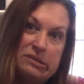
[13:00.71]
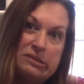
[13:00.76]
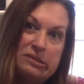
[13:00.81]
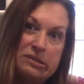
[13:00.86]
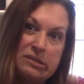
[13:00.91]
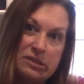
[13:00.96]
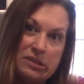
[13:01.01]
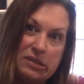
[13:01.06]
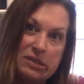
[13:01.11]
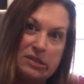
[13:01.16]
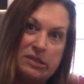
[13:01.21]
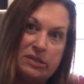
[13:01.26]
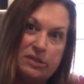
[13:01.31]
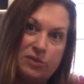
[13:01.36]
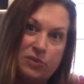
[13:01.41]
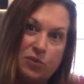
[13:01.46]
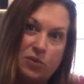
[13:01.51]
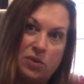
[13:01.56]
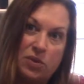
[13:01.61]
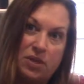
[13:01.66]
it's taking
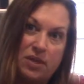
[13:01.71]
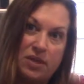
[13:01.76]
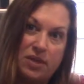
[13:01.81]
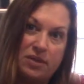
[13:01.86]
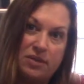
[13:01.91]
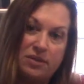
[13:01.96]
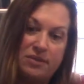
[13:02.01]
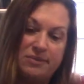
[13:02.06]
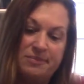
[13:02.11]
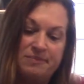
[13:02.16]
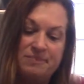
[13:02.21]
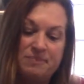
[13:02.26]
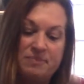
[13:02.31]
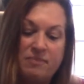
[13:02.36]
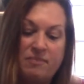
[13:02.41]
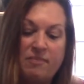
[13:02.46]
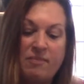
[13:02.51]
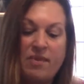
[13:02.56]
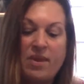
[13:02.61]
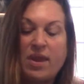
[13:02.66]
a while,
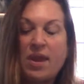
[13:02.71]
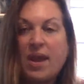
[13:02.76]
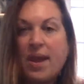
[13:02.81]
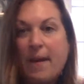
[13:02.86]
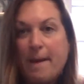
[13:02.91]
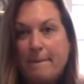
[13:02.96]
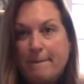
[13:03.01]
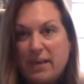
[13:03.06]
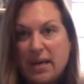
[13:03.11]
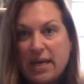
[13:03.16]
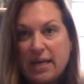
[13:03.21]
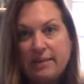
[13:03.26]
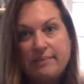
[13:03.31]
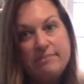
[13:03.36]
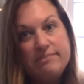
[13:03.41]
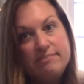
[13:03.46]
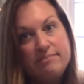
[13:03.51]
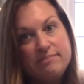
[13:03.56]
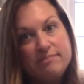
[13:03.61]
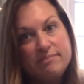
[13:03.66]
but
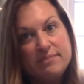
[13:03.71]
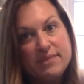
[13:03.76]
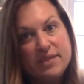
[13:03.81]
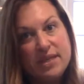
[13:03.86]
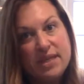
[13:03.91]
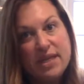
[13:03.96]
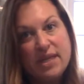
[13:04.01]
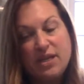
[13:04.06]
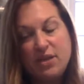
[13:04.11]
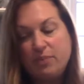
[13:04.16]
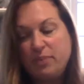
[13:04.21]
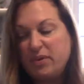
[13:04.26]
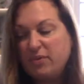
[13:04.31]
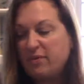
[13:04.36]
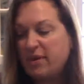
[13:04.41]
it'll be